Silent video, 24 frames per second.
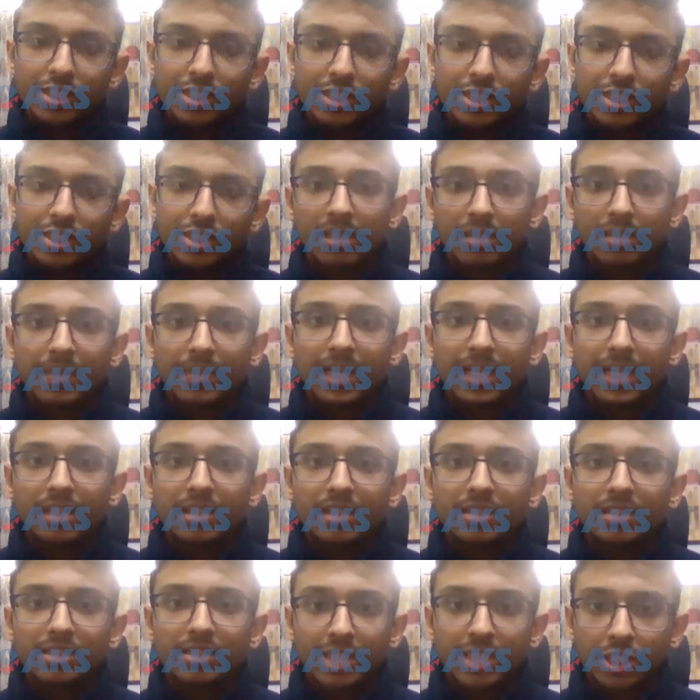perhaps been
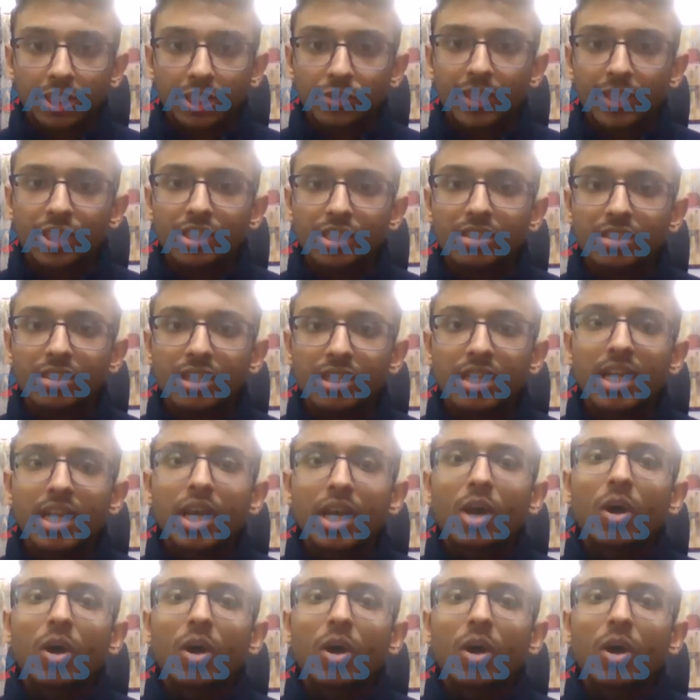at a better situation,